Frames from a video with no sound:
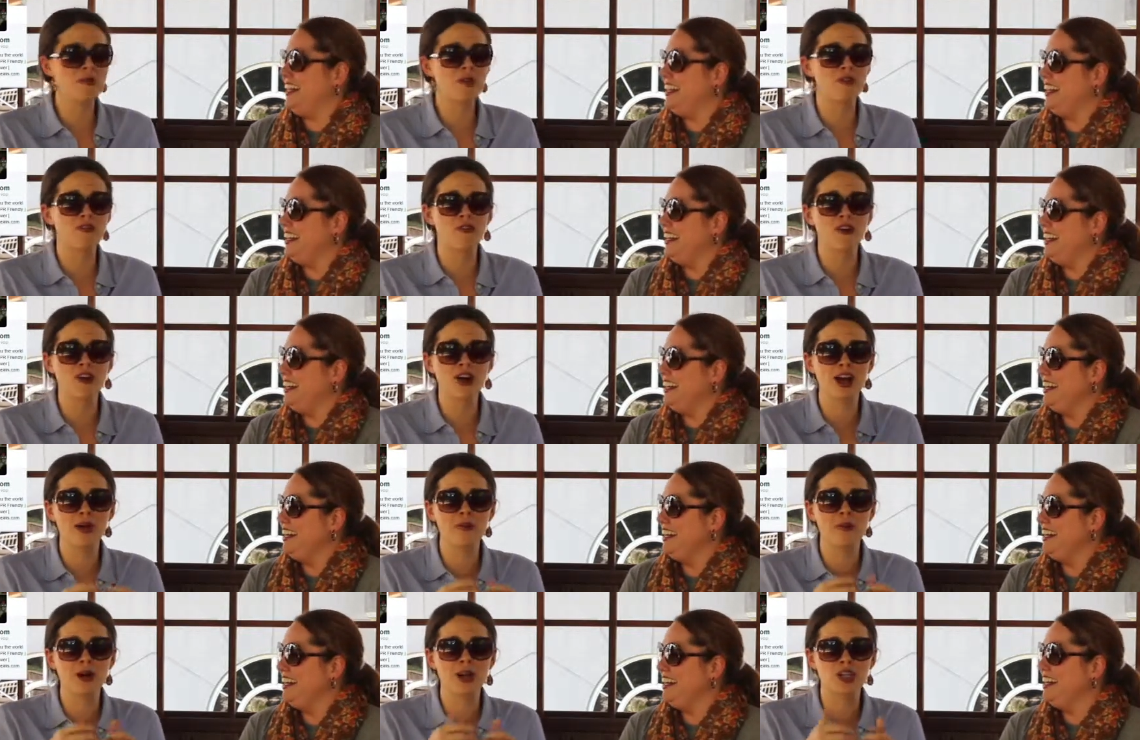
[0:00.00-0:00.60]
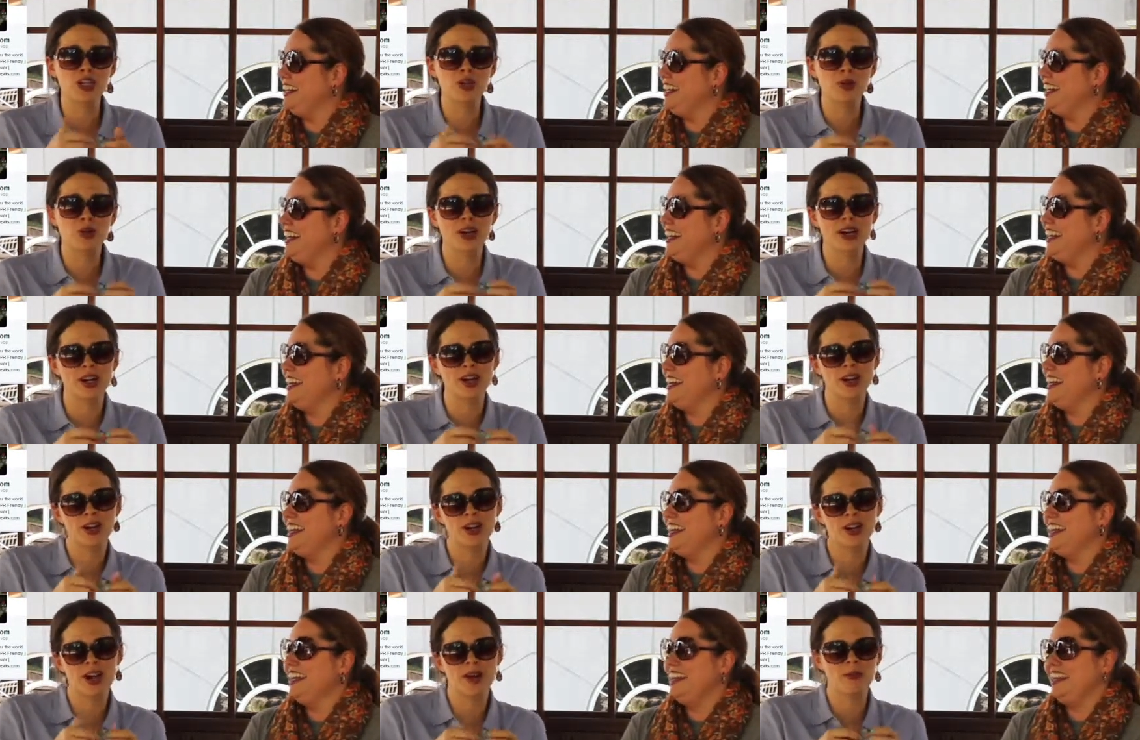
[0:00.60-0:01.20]
Speaker 1: before, I'm on Twitter
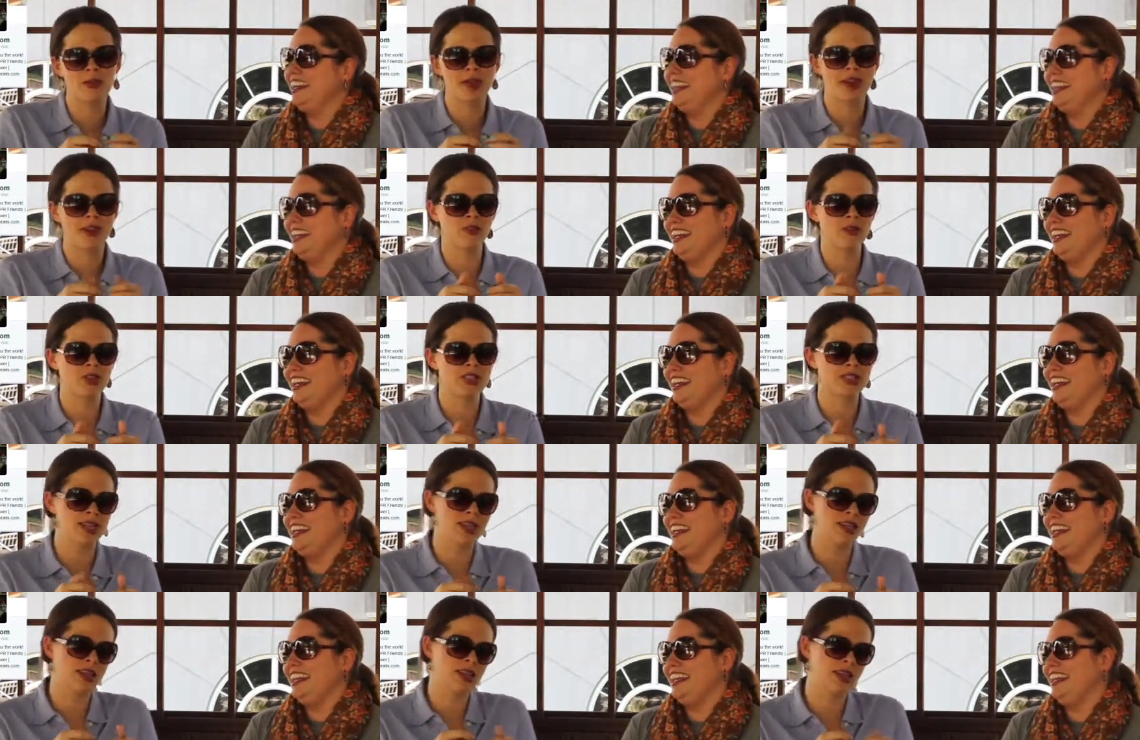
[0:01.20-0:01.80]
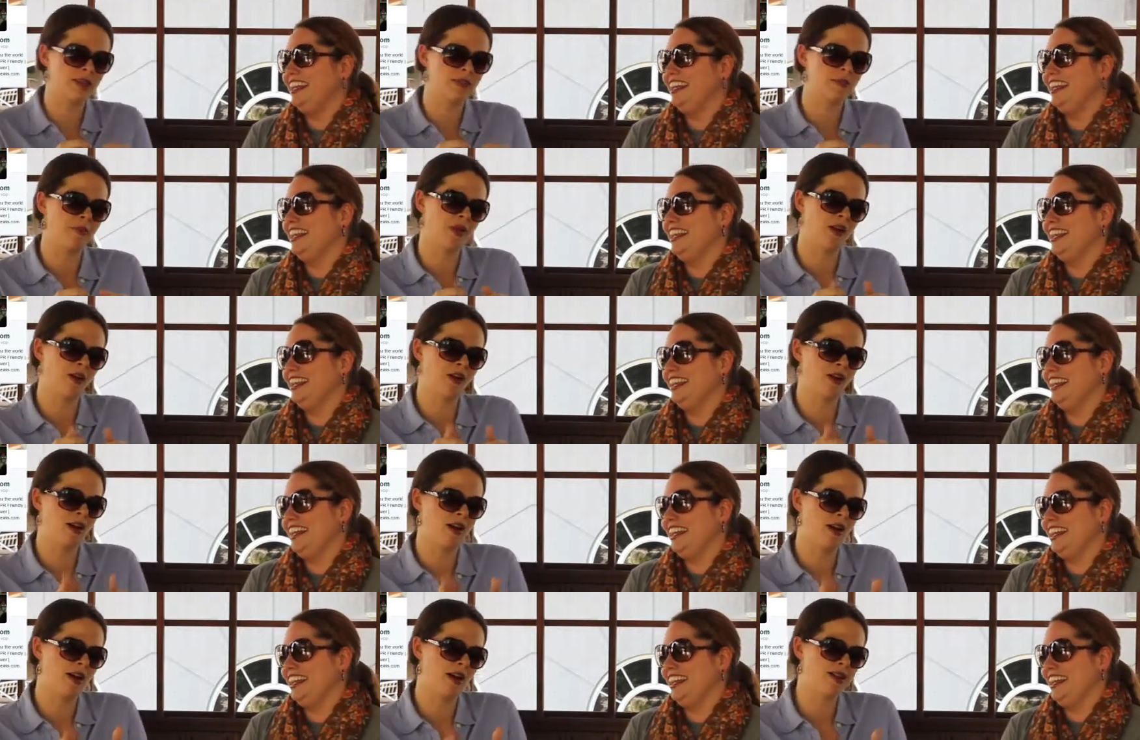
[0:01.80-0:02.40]
and I'm like, "We're sitting in the
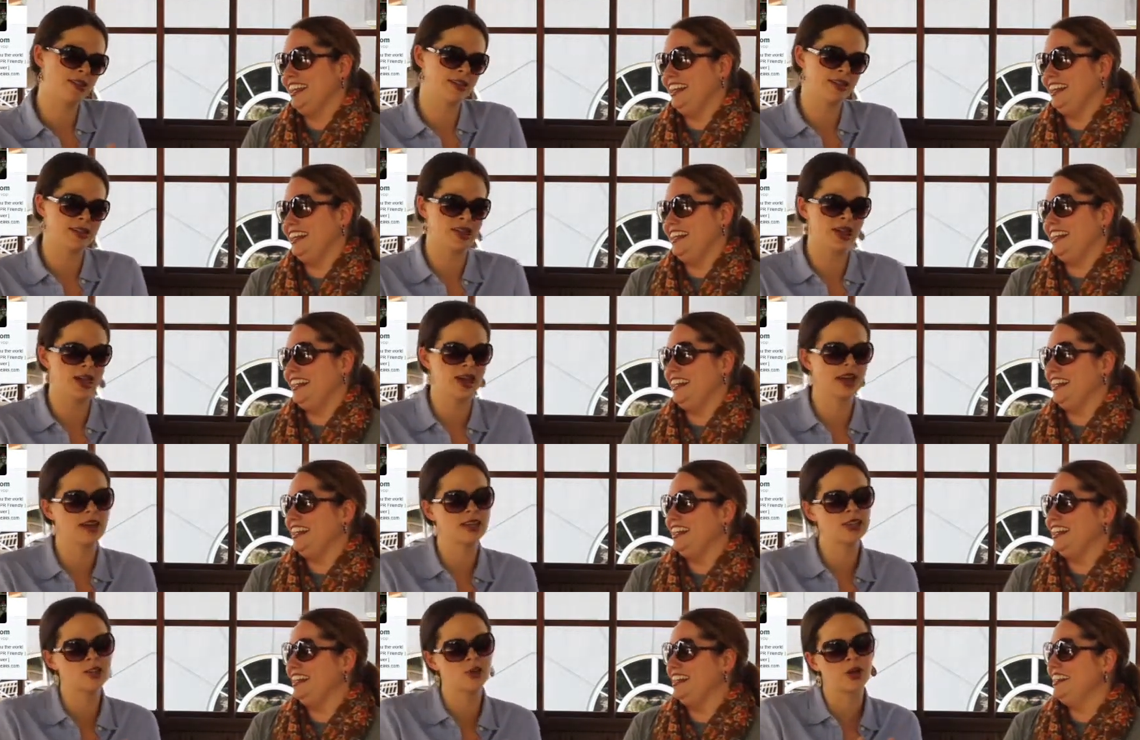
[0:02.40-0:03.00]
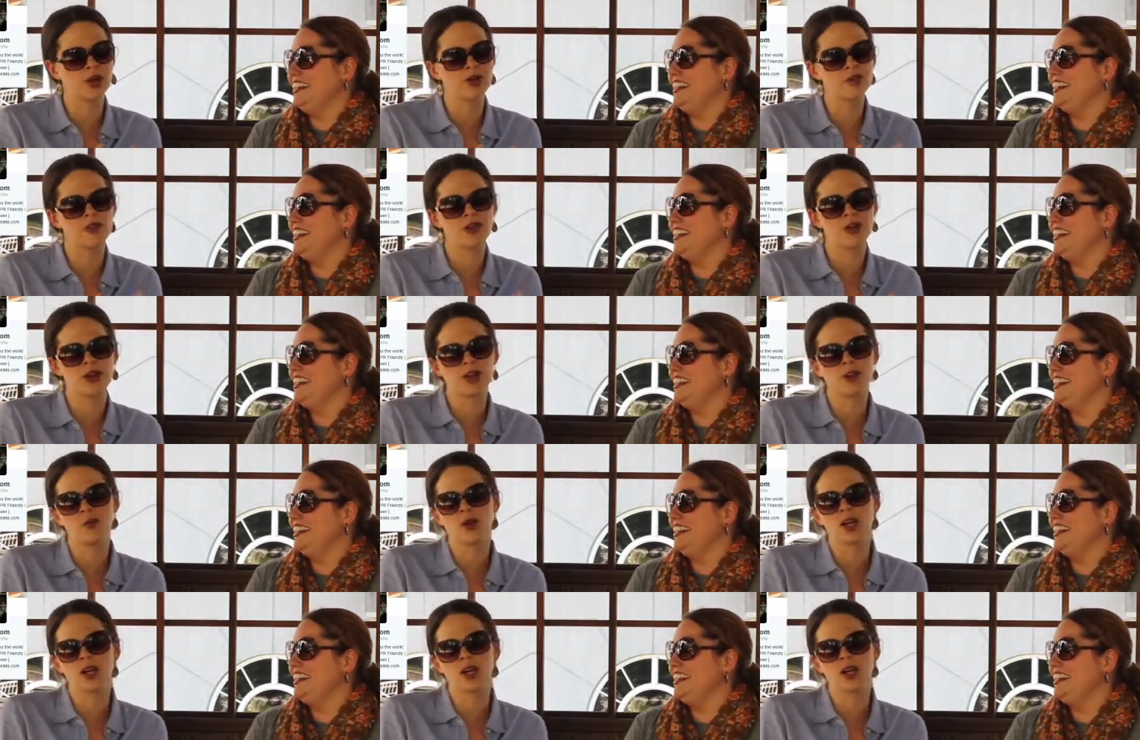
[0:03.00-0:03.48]
bar. It's like 12:30,